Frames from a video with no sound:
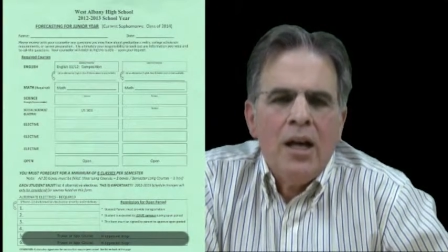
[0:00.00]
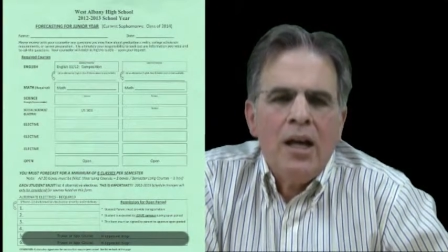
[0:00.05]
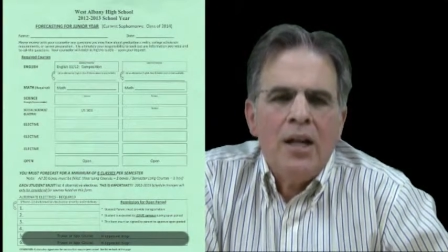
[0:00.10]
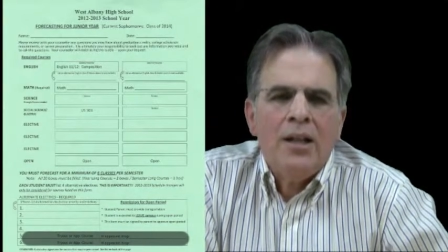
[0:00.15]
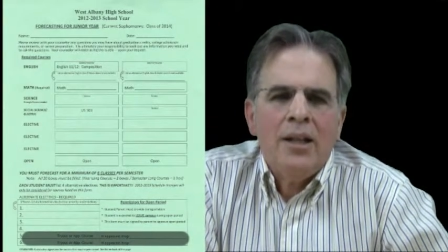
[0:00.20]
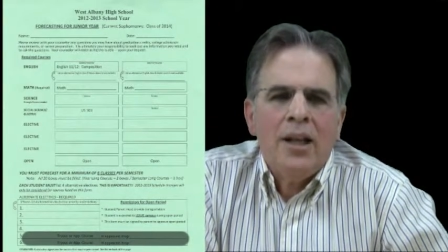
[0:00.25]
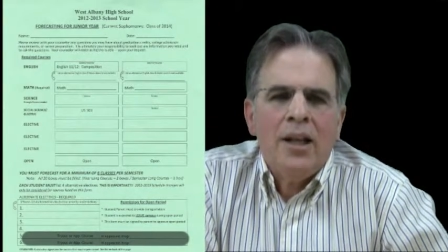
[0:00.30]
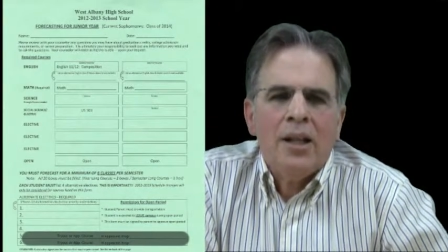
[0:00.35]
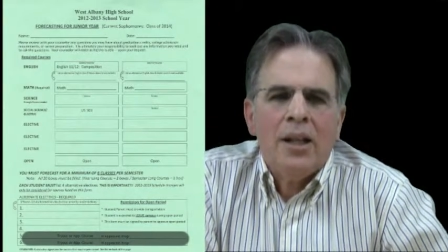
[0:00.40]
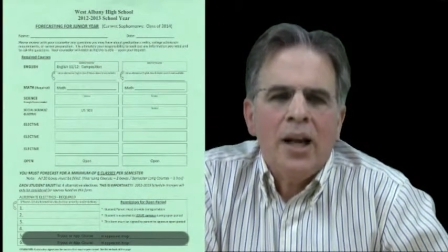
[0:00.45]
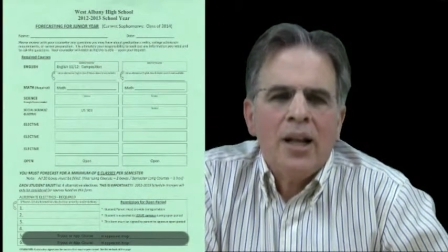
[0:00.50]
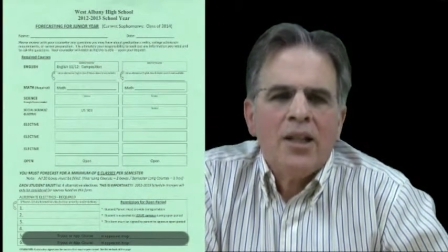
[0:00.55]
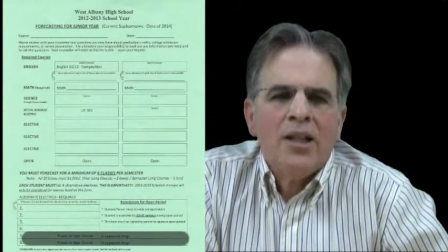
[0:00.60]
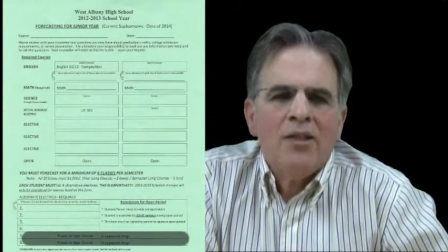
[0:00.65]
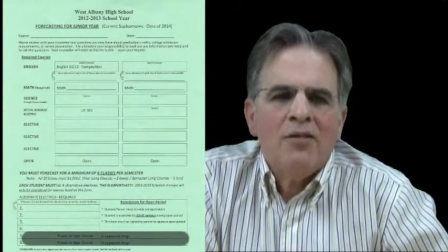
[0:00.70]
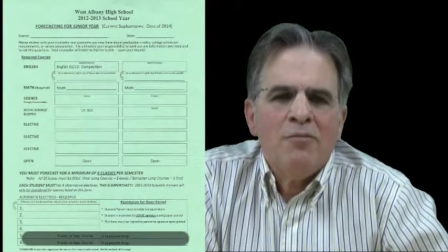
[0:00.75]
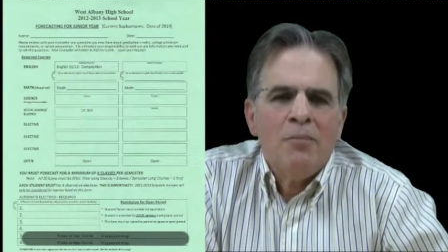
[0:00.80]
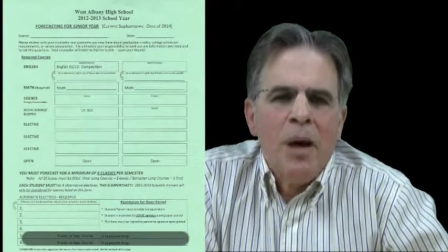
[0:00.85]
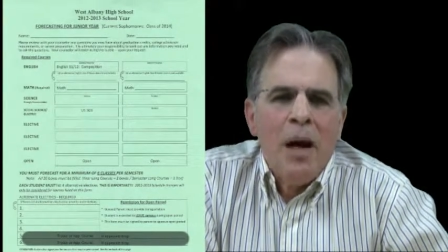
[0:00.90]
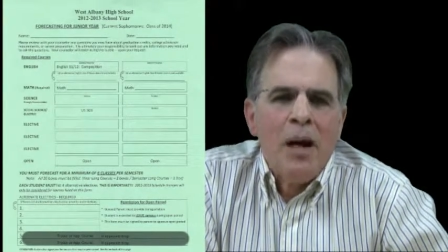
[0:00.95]
in the
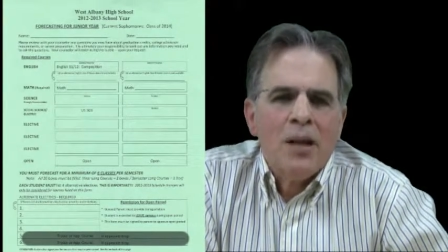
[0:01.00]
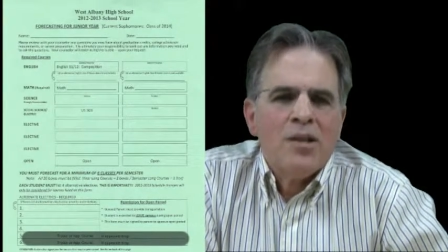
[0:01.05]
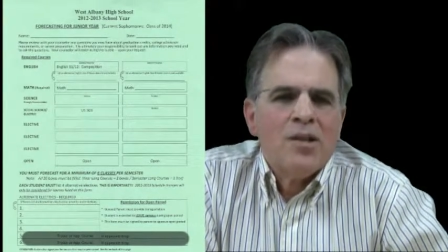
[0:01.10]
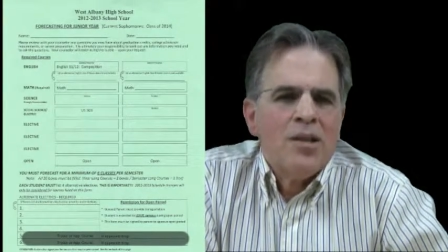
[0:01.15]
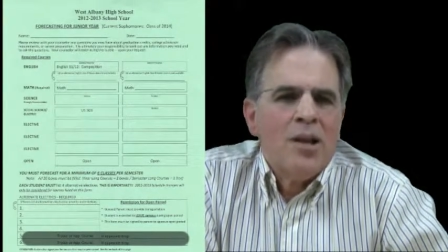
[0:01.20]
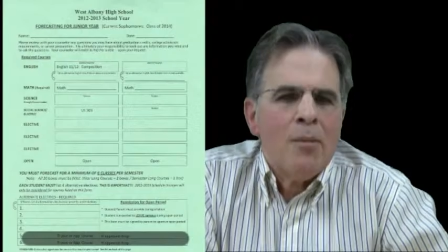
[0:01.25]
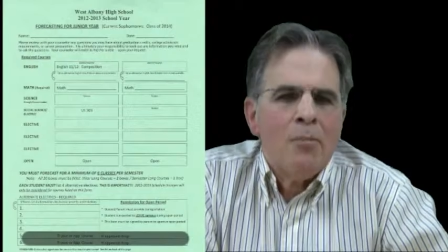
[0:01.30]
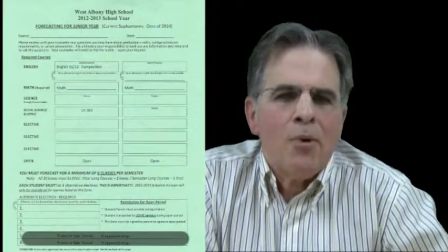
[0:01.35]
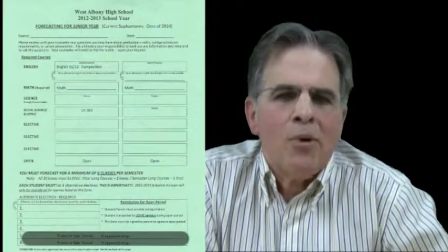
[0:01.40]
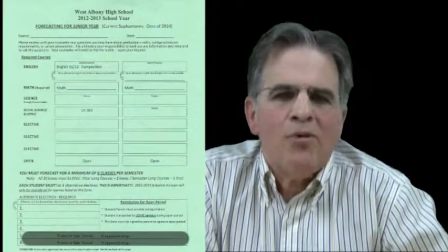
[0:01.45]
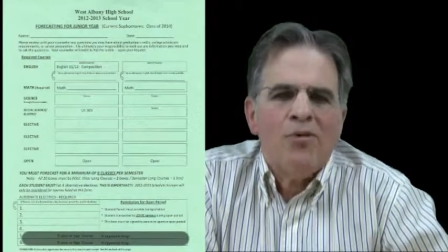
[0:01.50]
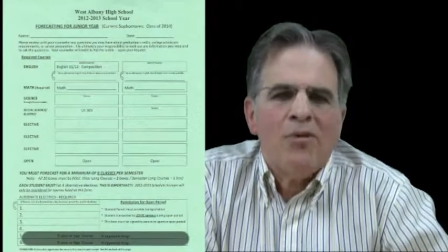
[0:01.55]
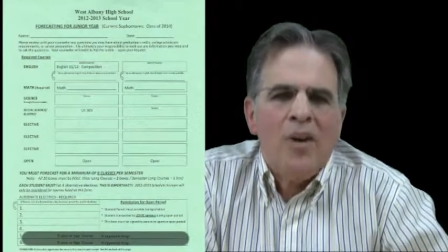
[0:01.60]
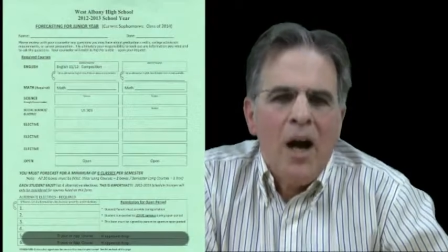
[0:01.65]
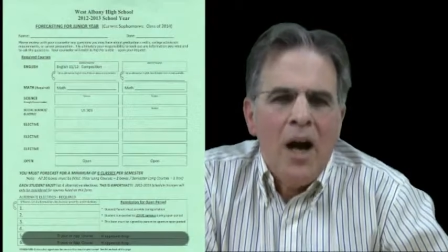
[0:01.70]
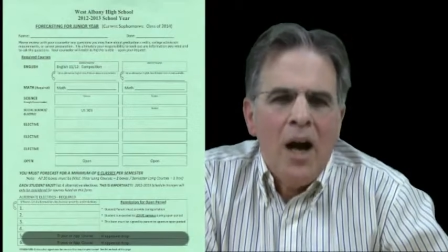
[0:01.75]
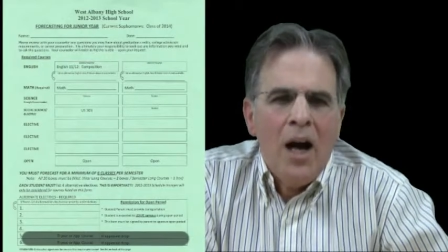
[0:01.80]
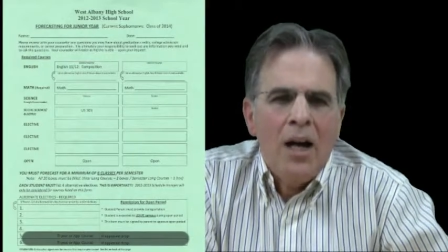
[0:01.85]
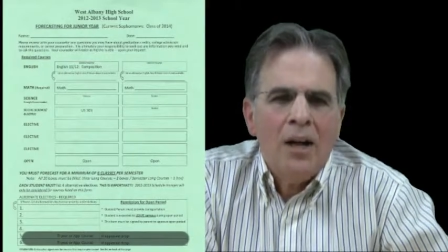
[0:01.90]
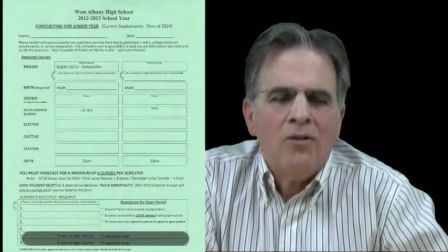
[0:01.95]
elective box number
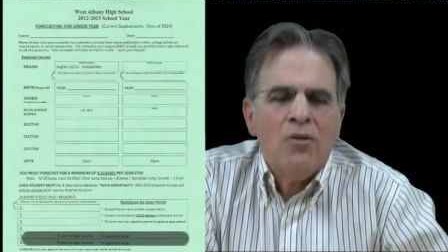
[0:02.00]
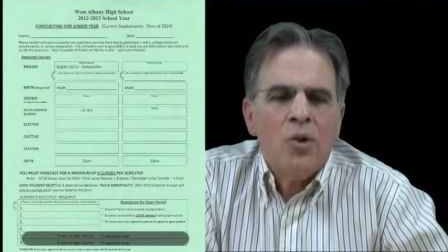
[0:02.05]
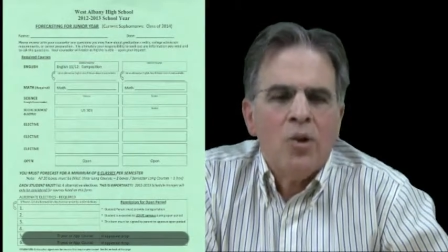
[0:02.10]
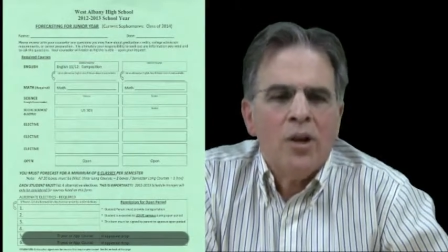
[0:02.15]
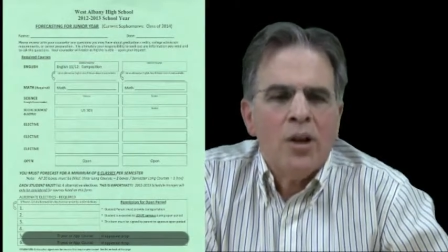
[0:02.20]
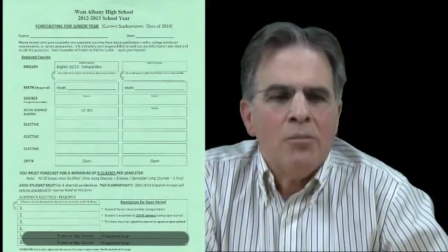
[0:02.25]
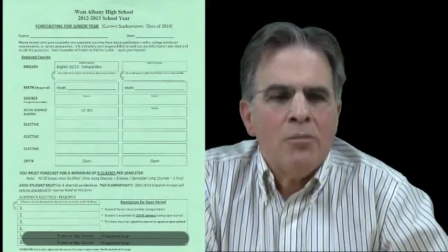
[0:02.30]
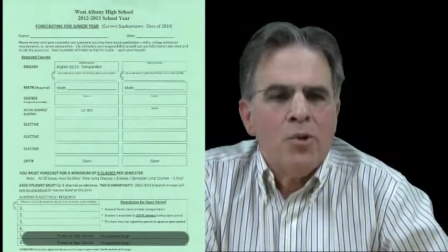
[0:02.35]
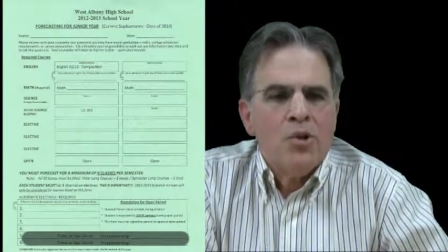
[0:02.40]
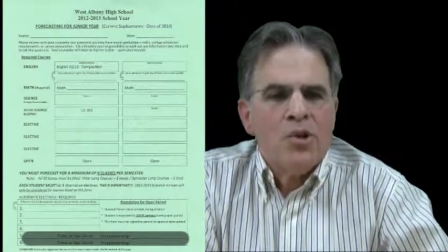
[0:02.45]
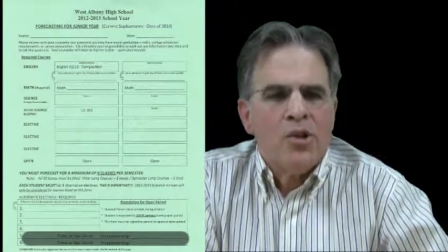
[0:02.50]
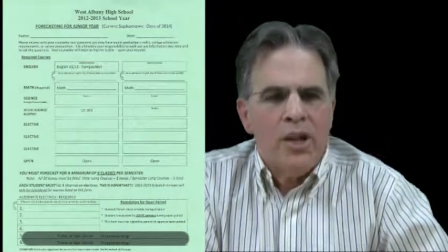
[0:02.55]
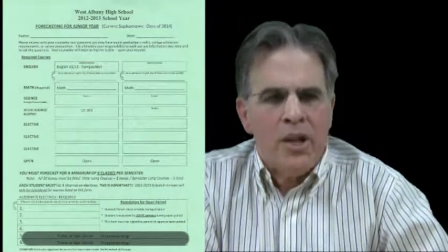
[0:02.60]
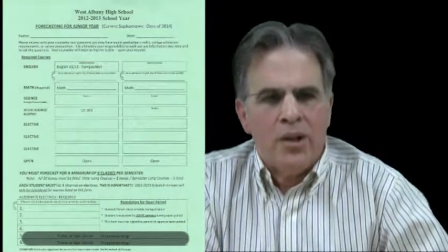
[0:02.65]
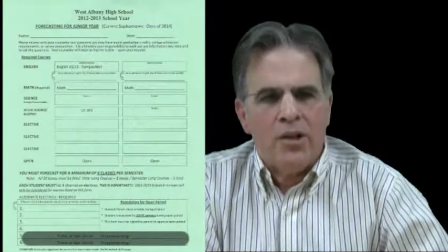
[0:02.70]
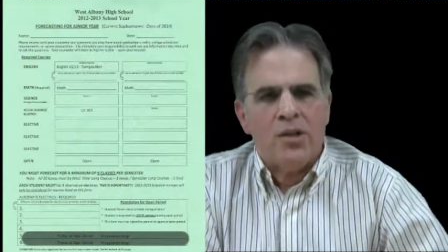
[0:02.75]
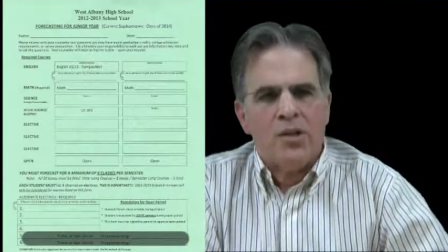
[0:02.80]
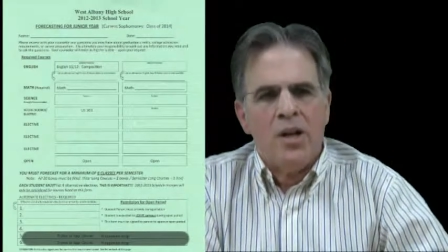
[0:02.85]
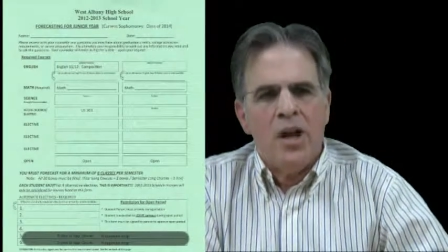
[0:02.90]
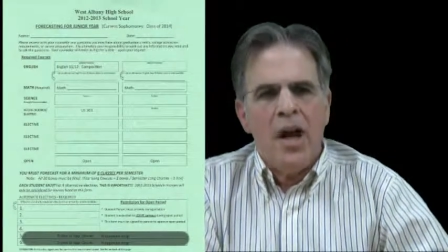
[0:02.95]
5 or number
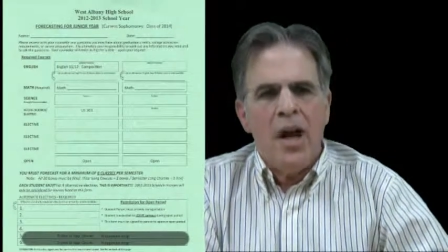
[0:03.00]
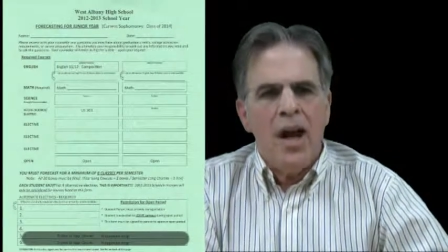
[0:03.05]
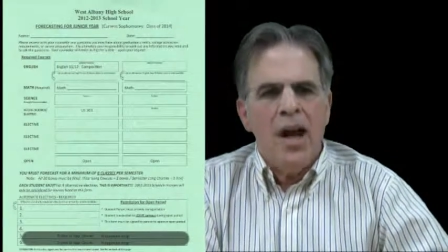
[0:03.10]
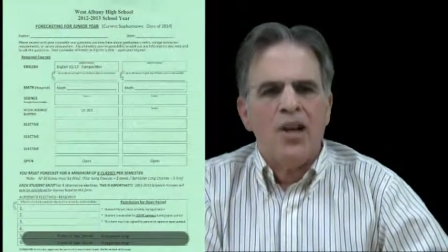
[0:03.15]
6